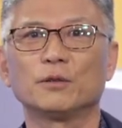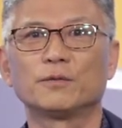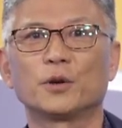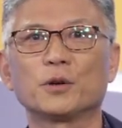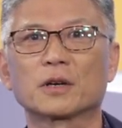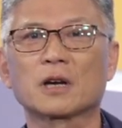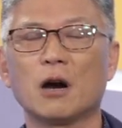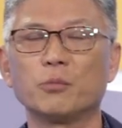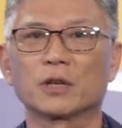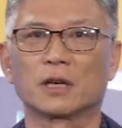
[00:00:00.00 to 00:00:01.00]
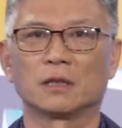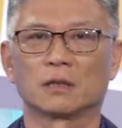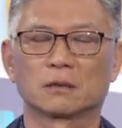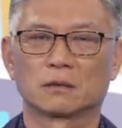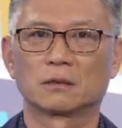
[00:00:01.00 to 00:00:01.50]
very
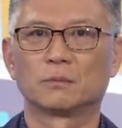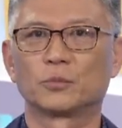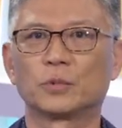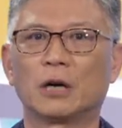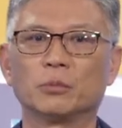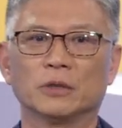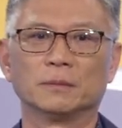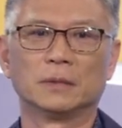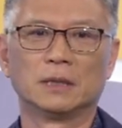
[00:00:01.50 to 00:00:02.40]
complicated problem.